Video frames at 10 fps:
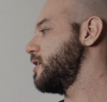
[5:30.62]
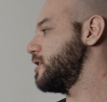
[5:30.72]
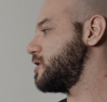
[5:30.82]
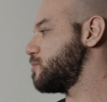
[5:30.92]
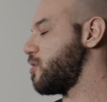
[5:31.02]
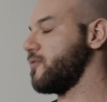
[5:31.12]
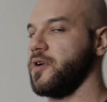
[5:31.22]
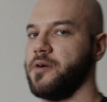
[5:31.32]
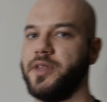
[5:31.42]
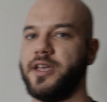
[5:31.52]
This is
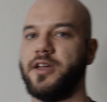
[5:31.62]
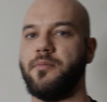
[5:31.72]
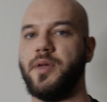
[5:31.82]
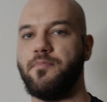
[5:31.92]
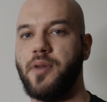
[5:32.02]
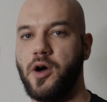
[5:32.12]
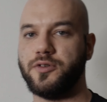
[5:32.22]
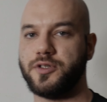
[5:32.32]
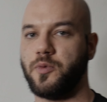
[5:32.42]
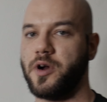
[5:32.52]
preferably going to be
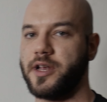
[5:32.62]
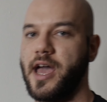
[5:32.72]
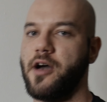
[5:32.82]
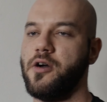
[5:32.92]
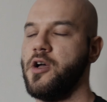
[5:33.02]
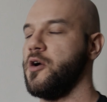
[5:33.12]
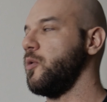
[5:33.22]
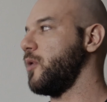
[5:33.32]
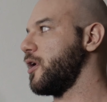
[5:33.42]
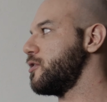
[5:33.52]
post workout.
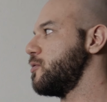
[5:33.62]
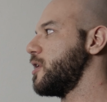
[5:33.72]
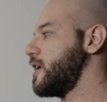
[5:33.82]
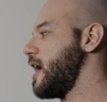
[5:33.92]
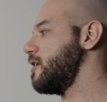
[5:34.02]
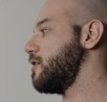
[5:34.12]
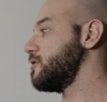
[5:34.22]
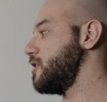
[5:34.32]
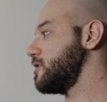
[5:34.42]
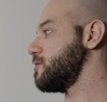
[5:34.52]
Where you work out here
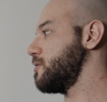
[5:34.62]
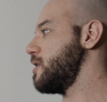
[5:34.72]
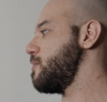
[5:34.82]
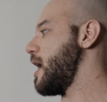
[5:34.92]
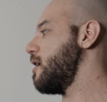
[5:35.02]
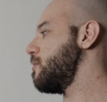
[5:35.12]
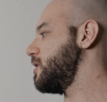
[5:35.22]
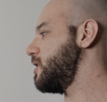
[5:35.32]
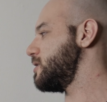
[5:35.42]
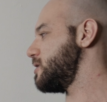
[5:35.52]
doesn't really matter,
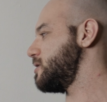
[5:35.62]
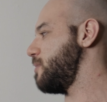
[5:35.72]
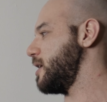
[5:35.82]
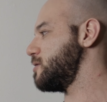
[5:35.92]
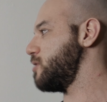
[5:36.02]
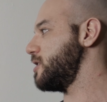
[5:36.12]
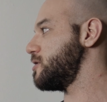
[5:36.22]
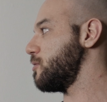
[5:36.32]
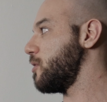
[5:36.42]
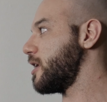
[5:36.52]
but this is the best
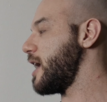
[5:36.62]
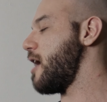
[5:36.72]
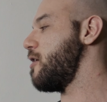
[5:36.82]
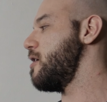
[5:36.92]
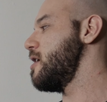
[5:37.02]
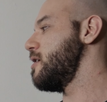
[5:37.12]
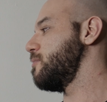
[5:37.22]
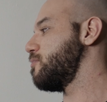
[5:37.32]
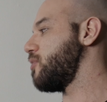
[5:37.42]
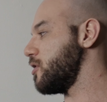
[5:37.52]
place to work out
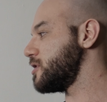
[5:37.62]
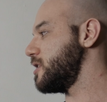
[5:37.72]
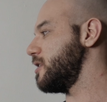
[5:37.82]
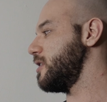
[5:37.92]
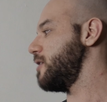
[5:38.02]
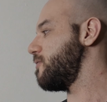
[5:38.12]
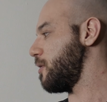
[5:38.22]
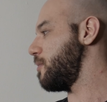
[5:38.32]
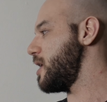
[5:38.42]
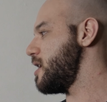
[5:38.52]
personally
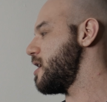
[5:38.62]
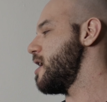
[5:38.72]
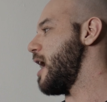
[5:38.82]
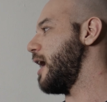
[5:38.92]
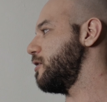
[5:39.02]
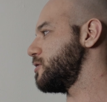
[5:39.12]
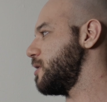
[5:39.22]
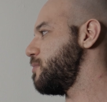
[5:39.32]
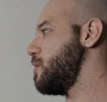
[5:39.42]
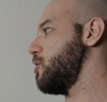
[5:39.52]
for me i know
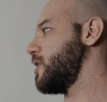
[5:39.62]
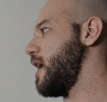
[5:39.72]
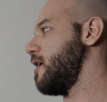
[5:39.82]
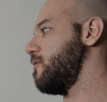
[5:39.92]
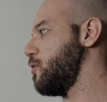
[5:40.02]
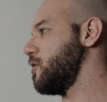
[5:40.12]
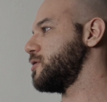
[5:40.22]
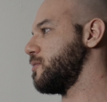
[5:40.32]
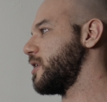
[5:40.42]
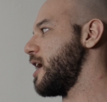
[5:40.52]
some people can't afford
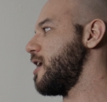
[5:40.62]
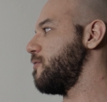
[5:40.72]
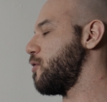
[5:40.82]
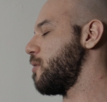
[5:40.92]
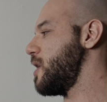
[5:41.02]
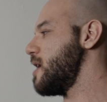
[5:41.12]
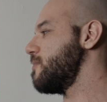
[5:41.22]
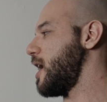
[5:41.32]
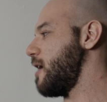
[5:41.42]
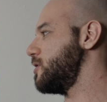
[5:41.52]
to work out at 4
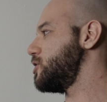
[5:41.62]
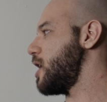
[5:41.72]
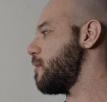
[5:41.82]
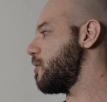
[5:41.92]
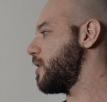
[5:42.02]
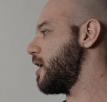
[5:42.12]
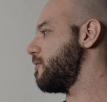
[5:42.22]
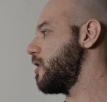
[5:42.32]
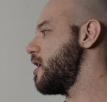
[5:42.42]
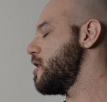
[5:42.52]
p.m they have a job or
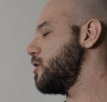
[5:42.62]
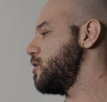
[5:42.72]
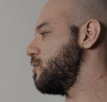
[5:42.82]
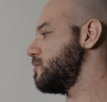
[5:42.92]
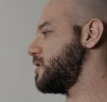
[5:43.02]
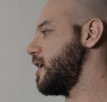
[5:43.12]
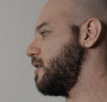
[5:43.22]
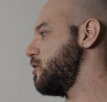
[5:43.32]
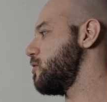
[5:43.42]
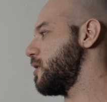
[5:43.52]
whatever you
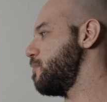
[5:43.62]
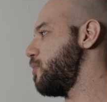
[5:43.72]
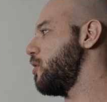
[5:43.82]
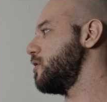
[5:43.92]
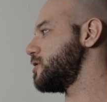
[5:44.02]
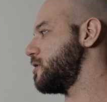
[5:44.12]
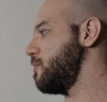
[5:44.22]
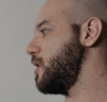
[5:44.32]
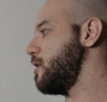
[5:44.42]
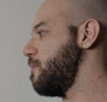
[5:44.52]
then you can push the
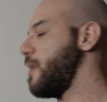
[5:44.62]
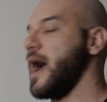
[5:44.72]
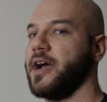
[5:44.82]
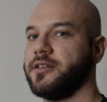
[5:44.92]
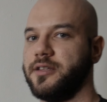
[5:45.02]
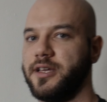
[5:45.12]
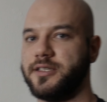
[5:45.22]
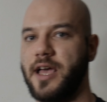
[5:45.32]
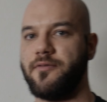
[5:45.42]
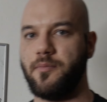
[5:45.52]
meal back to like
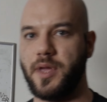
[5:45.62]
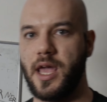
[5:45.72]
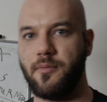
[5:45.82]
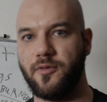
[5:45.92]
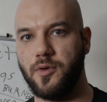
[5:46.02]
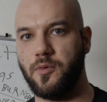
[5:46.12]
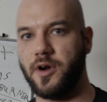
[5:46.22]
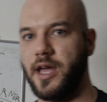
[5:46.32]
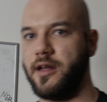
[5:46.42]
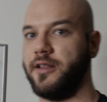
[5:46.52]
7 p.m if you
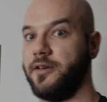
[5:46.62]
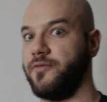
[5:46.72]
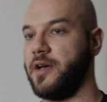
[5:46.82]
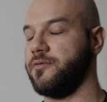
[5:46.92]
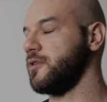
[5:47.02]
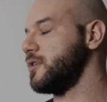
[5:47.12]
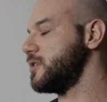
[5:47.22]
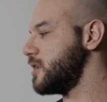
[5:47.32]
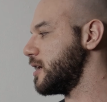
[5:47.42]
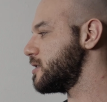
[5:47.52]
work out at like
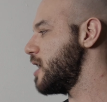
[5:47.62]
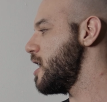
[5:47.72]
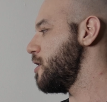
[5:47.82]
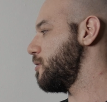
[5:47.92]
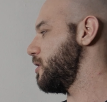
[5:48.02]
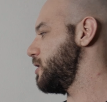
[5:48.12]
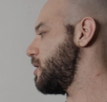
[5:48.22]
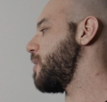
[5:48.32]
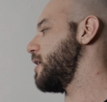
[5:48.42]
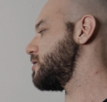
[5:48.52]
5.36 Really
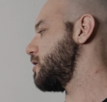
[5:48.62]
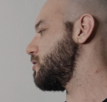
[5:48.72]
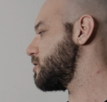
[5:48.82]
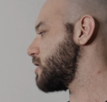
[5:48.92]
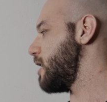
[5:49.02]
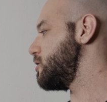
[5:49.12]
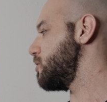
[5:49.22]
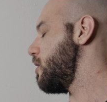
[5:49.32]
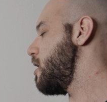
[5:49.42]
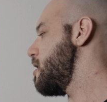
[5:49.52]
depends on your
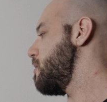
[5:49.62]
schedule.